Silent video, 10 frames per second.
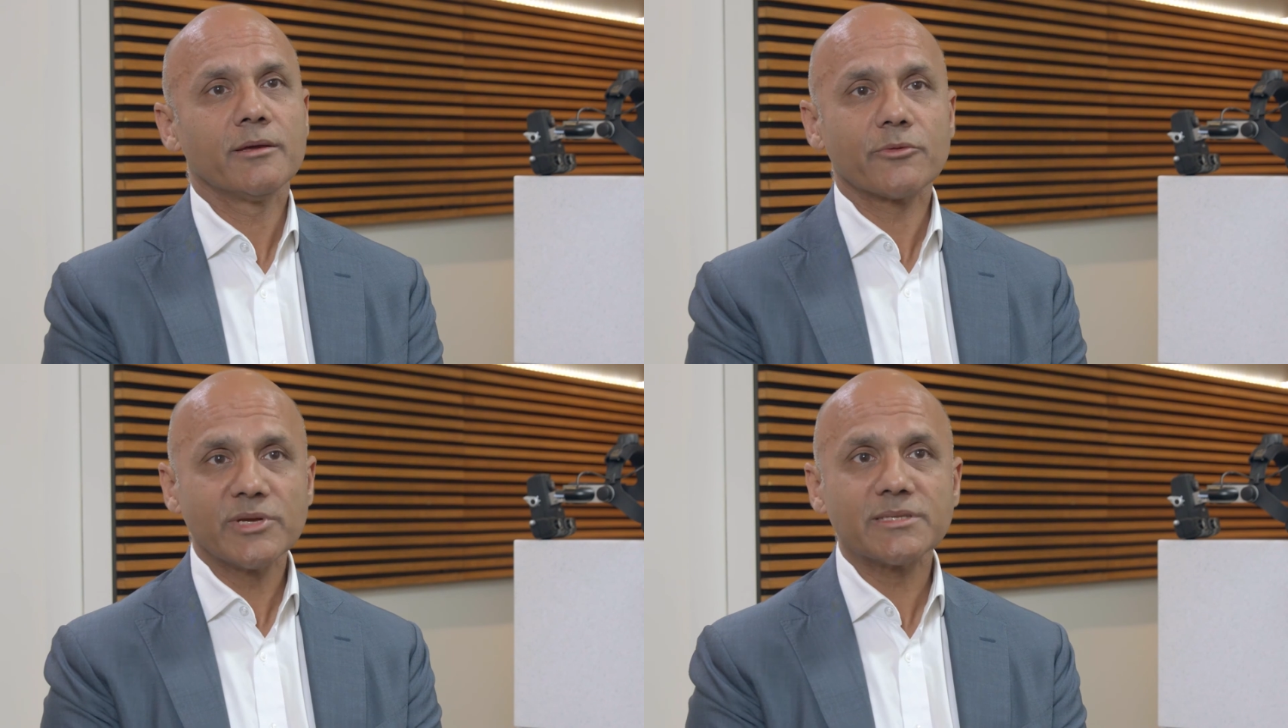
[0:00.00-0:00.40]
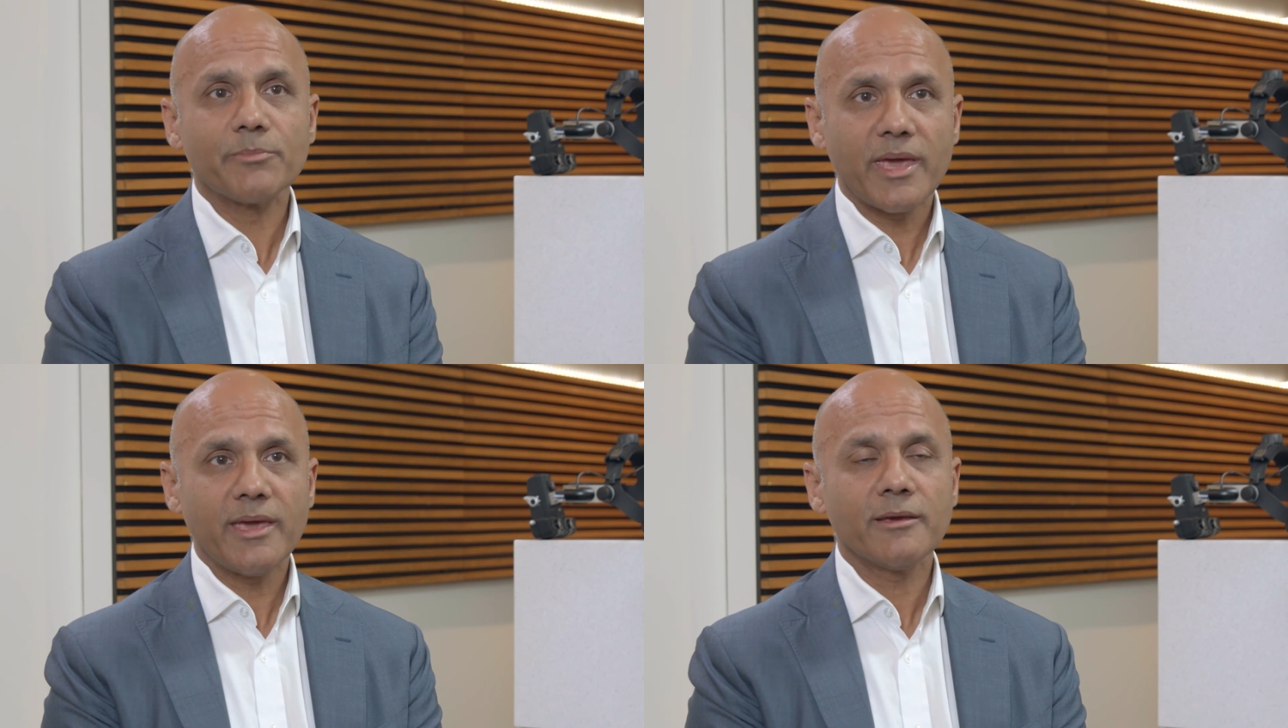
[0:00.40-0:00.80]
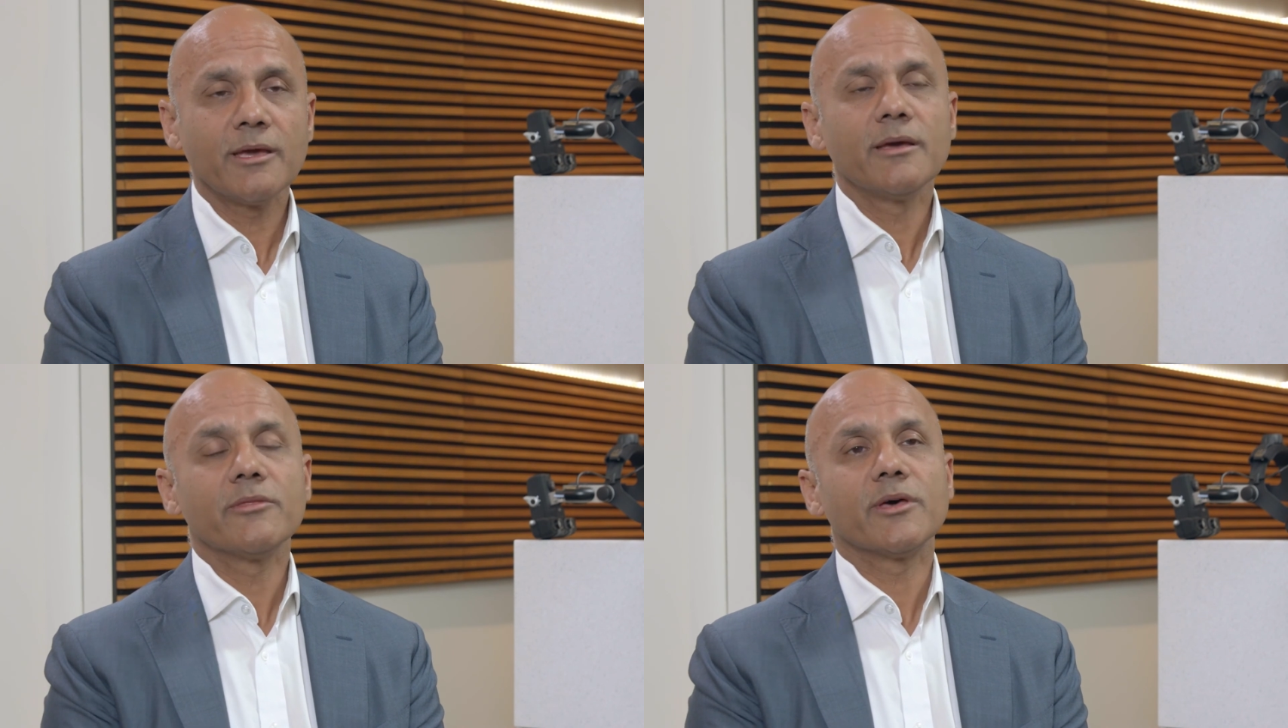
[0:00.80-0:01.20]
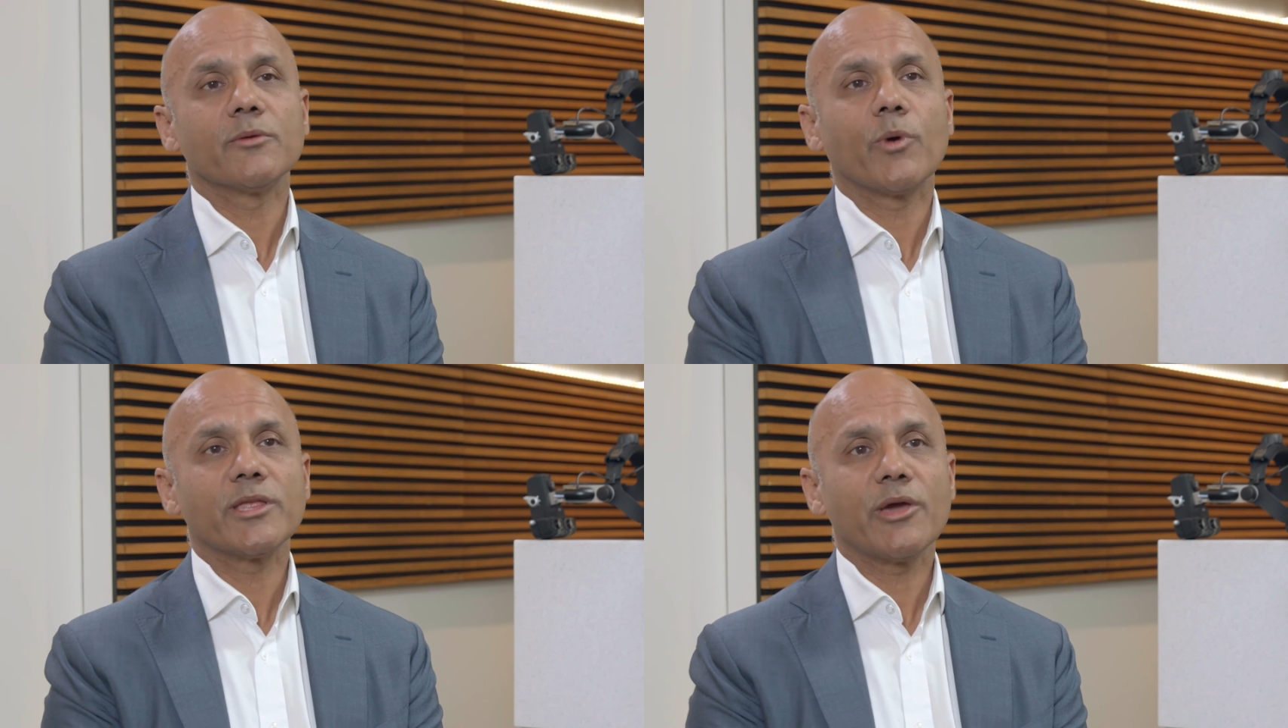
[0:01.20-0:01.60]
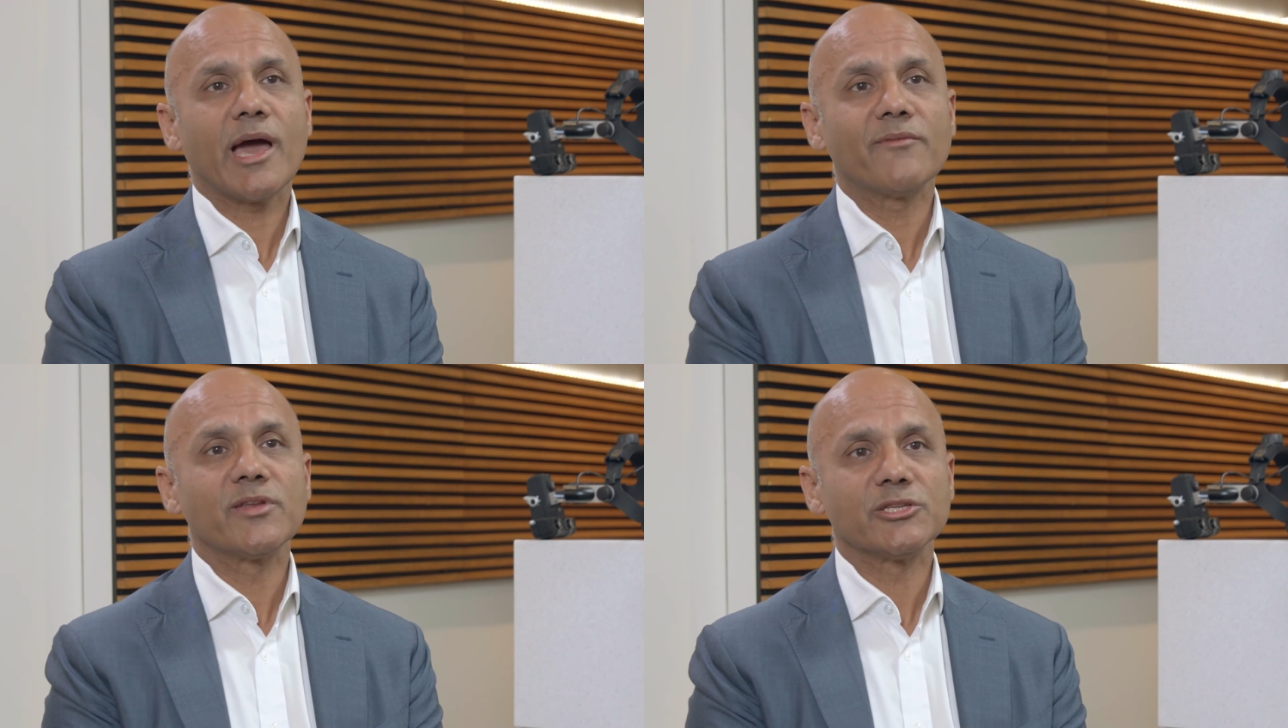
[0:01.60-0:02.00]
The reason being that when you
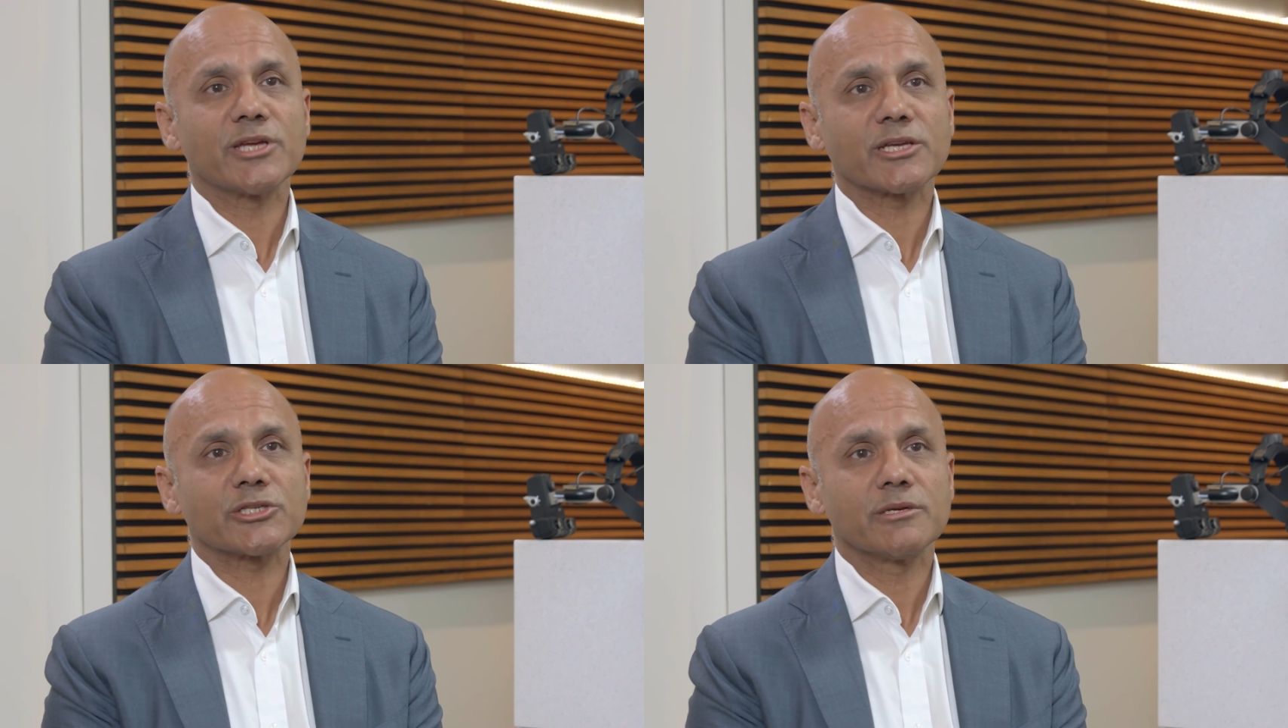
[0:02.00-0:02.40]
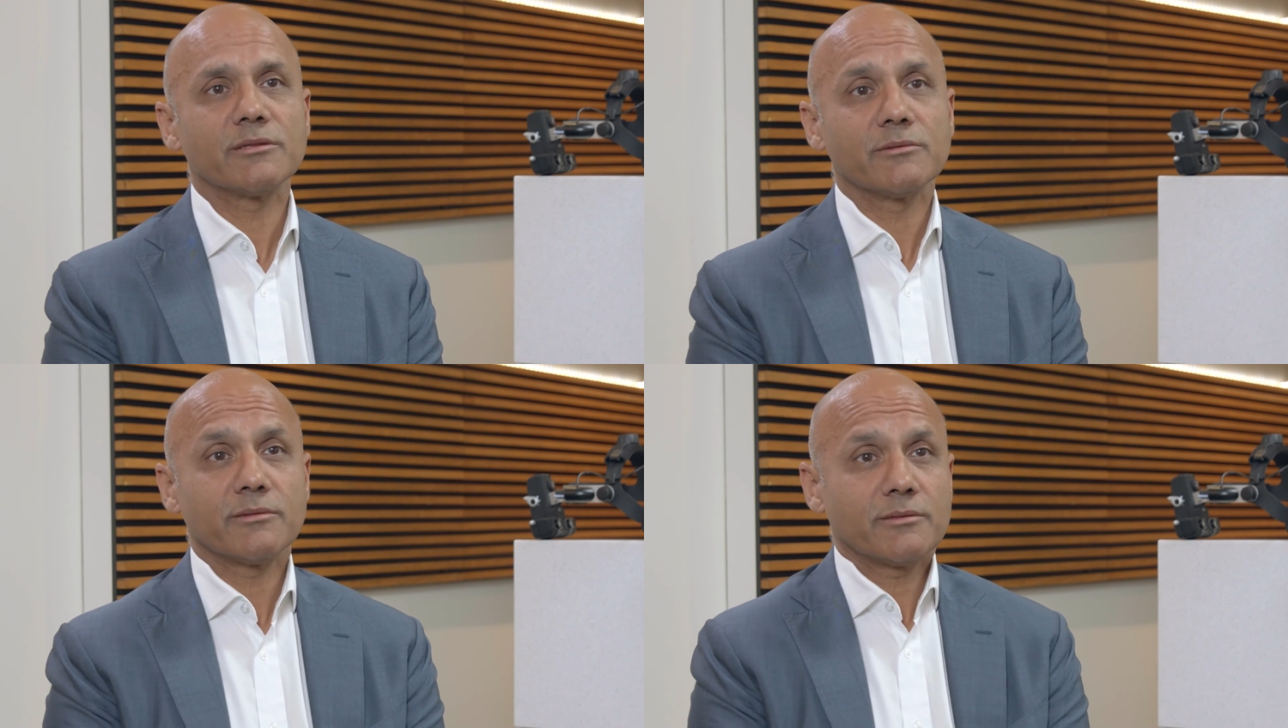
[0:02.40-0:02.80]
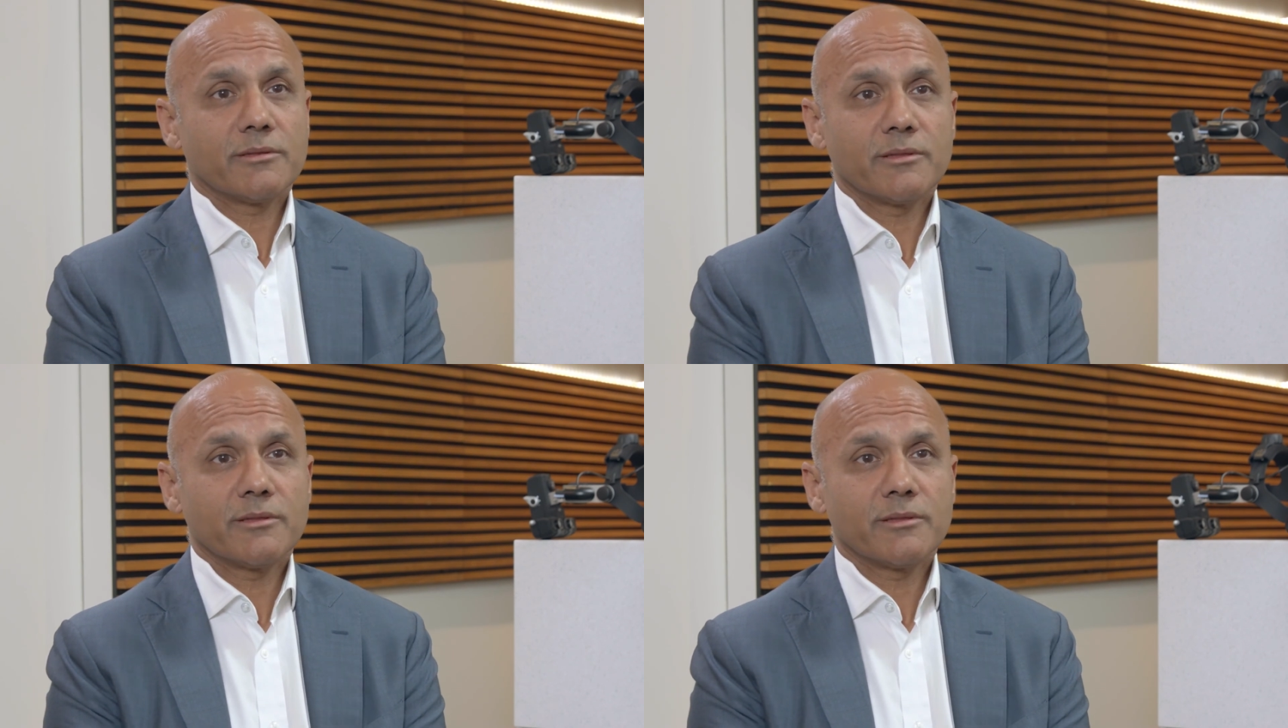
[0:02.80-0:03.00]
have an injection,